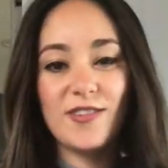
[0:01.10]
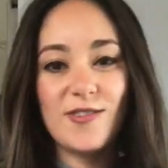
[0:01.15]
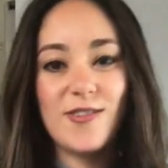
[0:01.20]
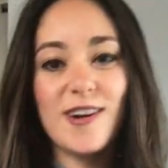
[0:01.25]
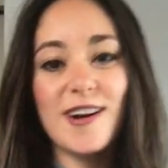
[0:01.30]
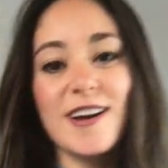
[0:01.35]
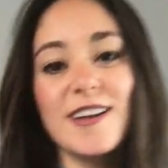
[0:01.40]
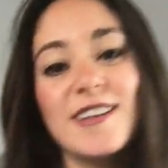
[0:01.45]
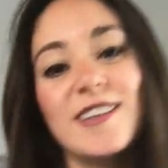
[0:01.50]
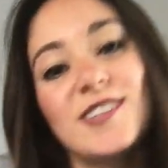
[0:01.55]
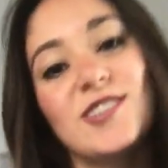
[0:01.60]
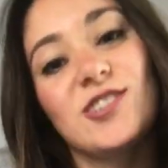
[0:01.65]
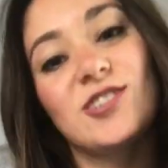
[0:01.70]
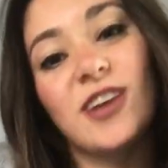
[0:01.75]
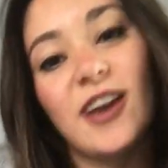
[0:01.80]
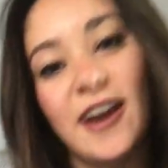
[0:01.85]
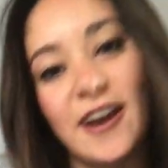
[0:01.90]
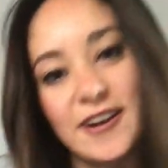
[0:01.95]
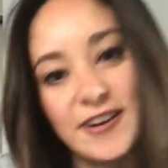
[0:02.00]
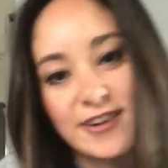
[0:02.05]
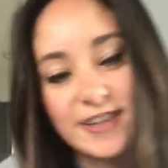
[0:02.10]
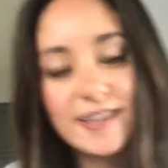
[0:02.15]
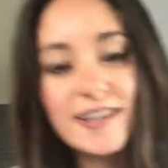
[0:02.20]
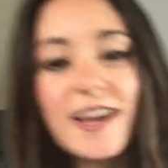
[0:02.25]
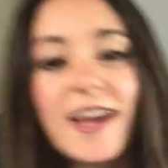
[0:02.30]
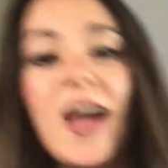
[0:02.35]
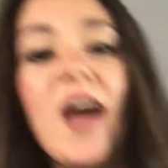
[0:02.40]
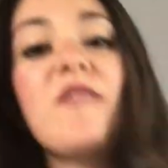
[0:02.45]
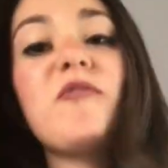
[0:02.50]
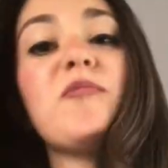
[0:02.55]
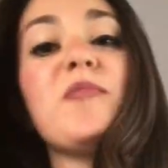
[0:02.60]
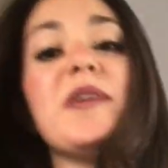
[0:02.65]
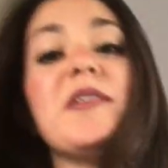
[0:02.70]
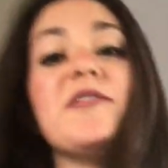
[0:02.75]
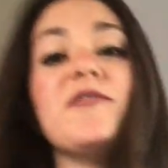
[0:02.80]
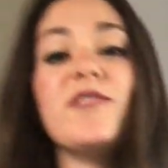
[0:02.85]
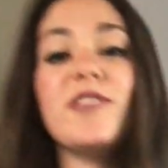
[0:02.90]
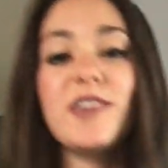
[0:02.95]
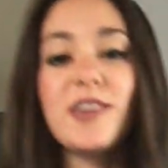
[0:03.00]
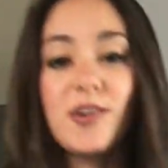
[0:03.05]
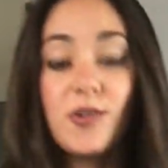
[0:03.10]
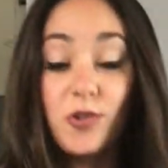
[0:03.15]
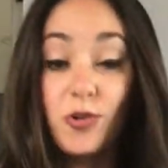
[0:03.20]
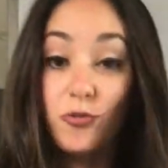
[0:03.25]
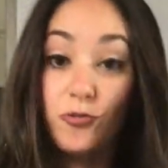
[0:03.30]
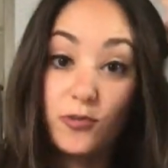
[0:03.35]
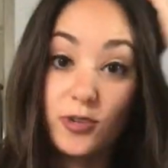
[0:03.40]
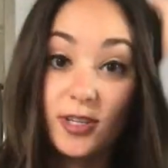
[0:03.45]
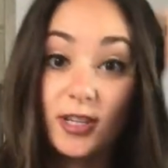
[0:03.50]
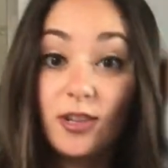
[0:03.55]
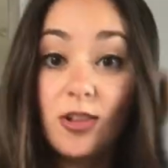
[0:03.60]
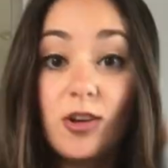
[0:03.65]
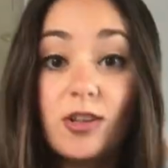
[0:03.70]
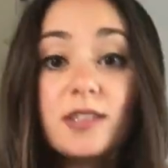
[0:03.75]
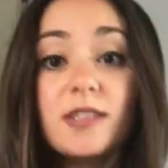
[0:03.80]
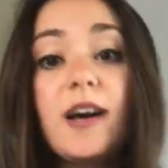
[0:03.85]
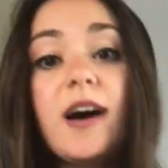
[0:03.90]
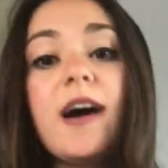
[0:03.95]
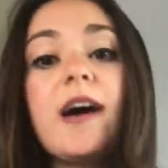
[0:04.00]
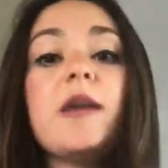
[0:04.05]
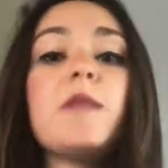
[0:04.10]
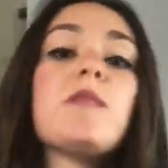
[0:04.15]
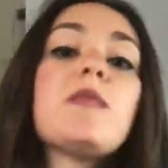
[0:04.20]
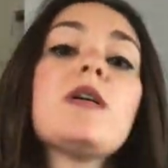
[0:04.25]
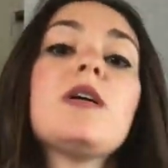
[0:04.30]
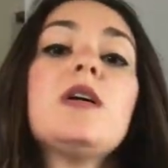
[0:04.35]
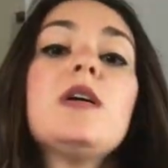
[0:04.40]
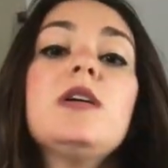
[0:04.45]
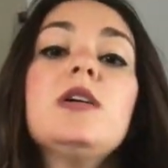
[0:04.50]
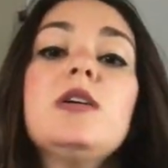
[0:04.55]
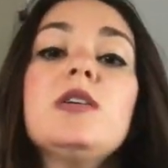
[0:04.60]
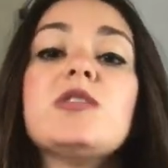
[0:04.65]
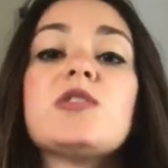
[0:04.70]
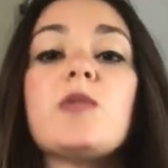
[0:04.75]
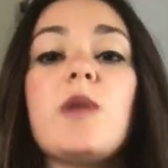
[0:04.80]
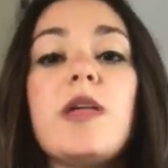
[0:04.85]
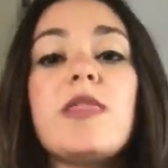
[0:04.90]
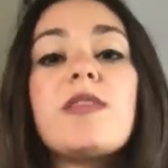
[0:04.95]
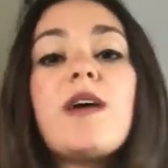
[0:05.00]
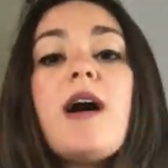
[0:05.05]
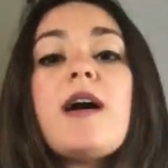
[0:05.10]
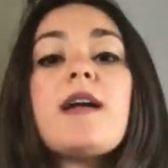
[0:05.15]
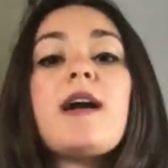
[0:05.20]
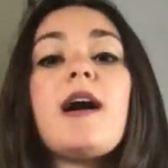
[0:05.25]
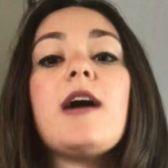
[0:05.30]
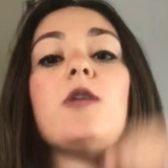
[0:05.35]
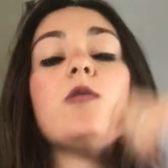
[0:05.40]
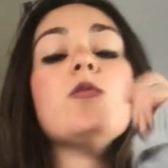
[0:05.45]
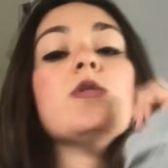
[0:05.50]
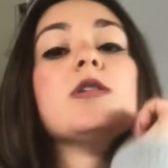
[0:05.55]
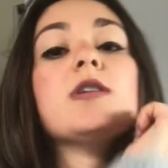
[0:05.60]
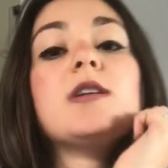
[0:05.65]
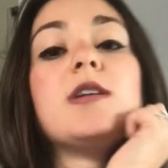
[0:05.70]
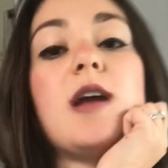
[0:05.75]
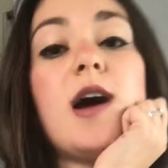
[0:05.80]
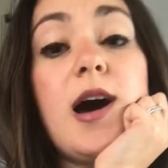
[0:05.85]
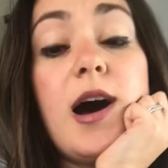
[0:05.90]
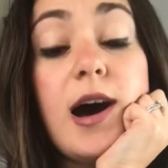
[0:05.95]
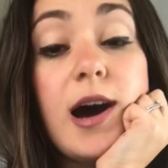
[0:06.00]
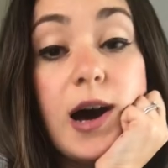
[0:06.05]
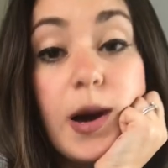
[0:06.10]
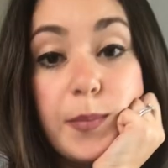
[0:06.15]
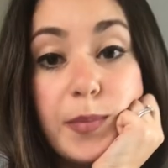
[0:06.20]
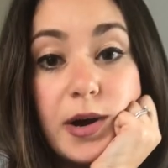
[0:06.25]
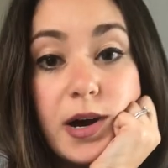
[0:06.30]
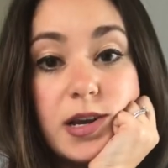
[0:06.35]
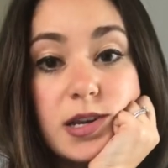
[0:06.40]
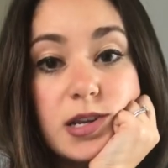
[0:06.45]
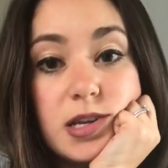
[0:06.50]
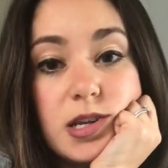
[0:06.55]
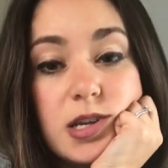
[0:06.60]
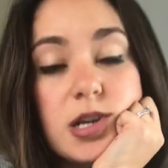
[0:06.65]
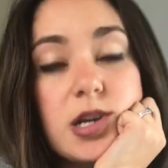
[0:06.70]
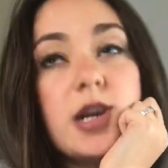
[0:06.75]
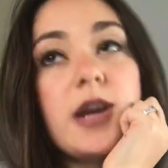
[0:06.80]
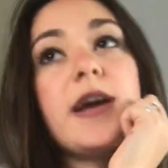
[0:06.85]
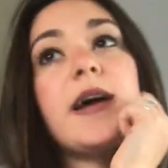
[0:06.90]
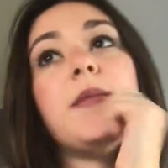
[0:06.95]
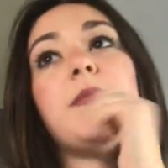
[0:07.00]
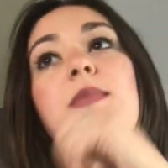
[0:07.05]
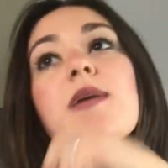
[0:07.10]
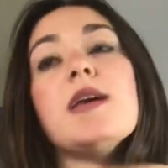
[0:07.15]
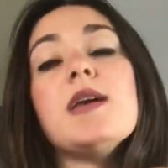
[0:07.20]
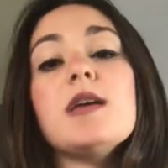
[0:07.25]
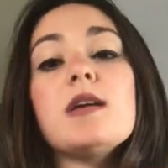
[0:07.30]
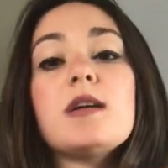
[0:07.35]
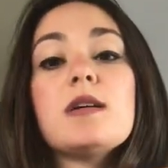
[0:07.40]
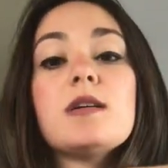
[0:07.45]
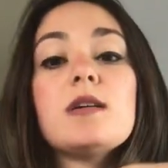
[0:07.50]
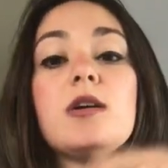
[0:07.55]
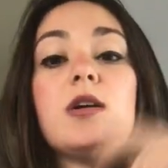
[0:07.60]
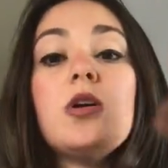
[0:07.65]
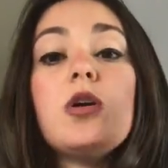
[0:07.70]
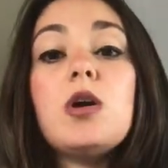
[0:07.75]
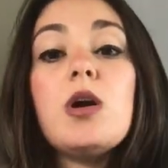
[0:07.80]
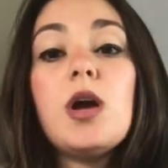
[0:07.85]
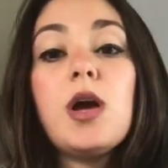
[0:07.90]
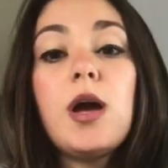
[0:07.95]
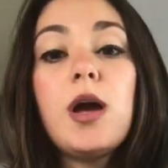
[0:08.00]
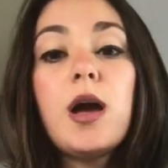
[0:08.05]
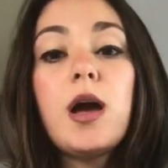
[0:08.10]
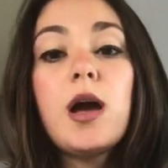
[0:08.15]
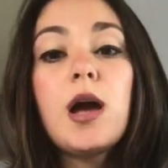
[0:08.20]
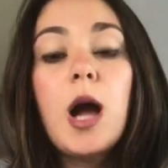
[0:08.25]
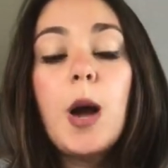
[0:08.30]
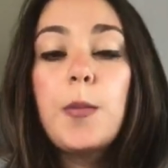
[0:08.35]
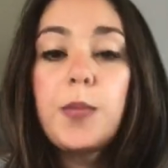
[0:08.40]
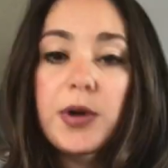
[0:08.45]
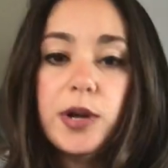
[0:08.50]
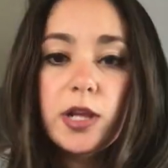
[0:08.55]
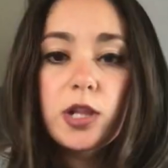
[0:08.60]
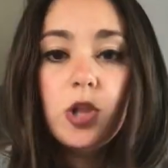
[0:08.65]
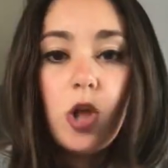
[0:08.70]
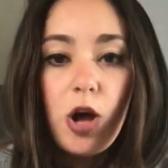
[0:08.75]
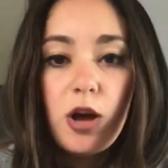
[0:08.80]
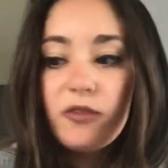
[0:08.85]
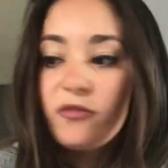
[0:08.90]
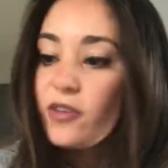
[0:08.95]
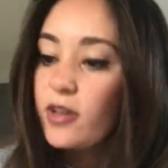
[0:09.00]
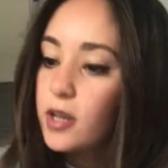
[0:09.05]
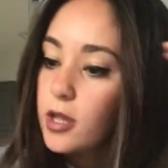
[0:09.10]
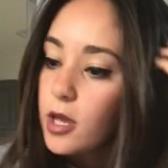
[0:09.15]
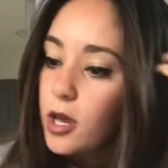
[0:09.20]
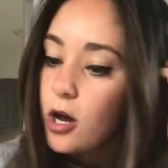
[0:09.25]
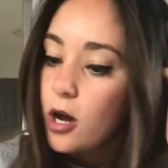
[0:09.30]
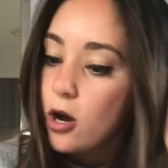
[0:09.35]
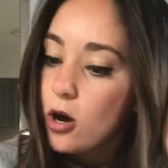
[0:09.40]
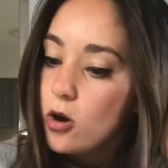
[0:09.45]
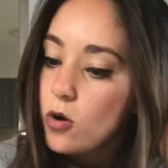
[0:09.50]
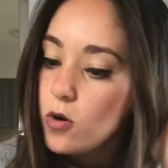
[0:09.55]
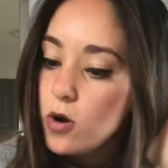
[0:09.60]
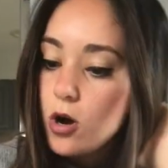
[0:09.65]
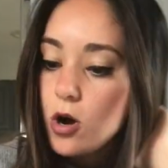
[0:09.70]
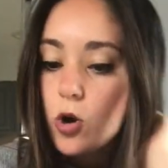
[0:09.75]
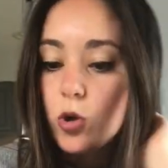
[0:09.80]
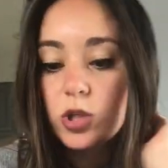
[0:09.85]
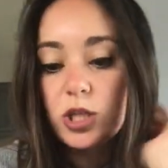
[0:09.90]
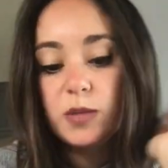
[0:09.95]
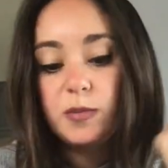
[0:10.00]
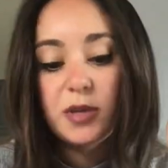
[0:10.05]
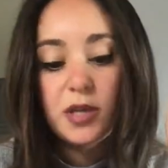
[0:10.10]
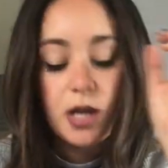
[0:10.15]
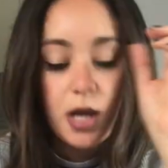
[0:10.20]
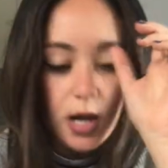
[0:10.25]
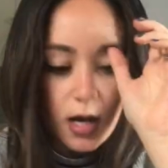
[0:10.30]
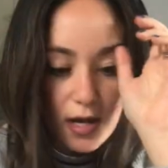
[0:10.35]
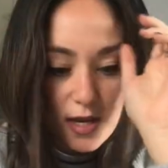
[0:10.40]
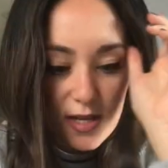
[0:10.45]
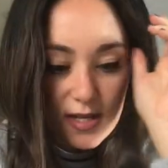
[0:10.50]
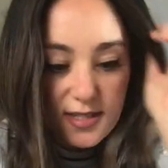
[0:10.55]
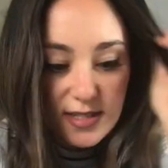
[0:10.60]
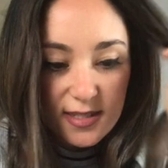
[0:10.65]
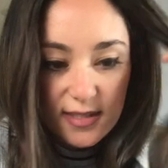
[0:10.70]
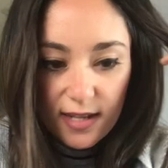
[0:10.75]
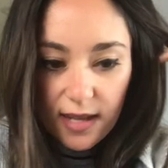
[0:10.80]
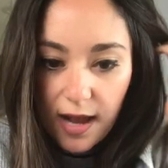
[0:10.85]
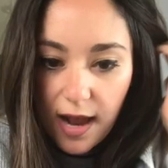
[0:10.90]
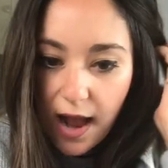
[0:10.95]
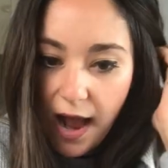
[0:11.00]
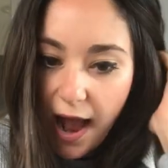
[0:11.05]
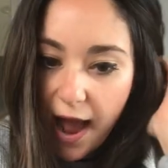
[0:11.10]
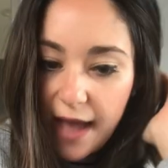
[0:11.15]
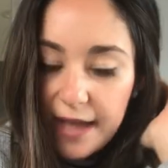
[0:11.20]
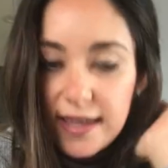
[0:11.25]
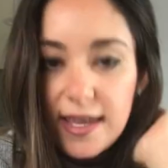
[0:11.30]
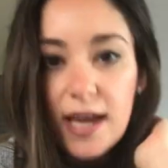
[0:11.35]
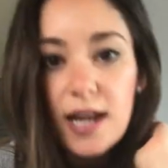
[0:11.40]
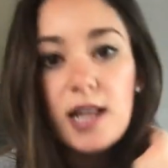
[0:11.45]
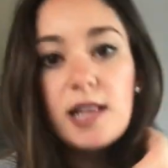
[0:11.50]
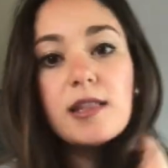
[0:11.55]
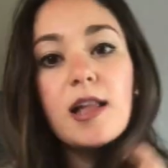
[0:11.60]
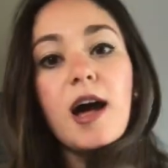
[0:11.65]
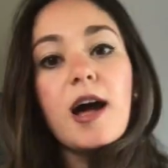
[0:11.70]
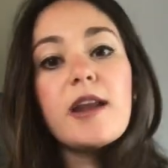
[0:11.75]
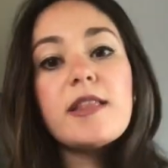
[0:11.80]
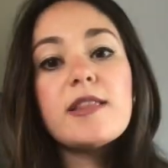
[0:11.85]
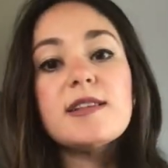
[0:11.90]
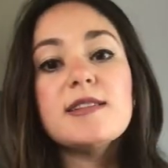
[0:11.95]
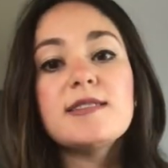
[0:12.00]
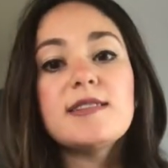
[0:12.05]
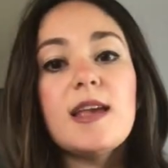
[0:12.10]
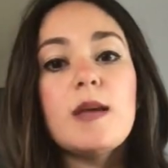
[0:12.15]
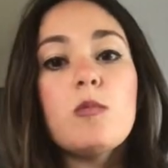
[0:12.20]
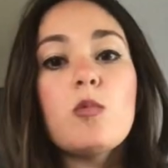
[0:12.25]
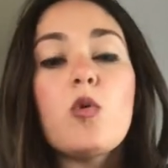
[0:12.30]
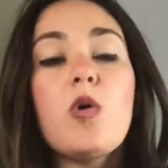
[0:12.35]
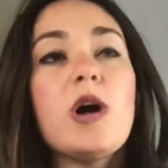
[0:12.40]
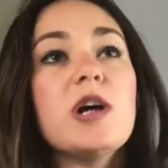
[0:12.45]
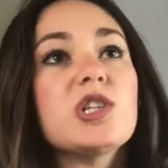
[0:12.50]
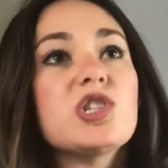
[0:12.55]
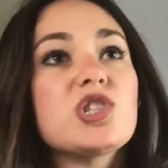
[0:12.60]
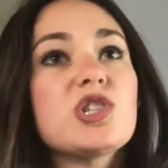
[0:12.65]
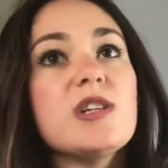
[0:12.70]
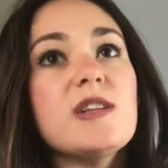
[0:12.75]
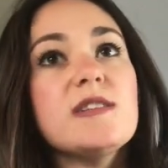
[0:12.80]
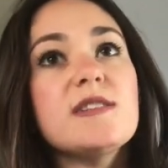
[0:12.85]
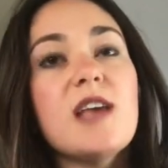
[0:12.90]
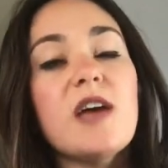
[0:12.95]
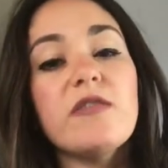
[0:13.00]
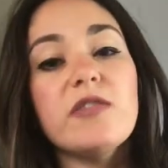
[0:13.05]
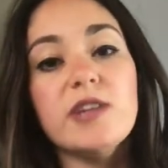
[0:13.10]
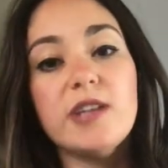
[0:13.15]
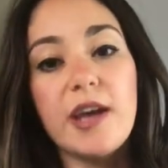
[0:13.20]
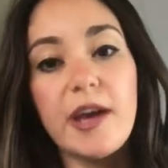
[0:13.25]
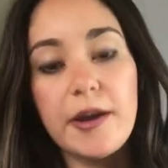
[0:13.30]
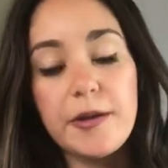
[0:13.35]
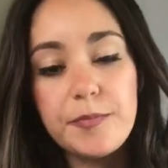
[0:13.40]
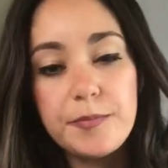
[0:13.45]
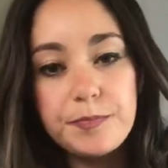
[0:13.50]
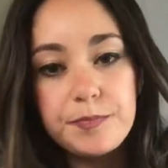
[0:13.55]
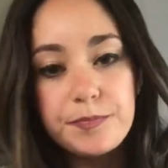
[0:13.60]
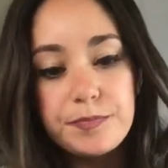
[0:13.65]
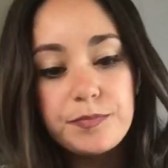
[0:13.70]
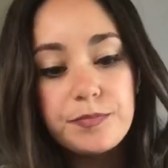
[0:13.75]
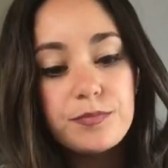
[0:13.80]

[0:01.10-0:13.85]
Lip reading: everyone, it's Sharon. I haven't made a video in a really long time, so I thought I would hop on here and make a pretty long video only because I get a lot of the same questions every day.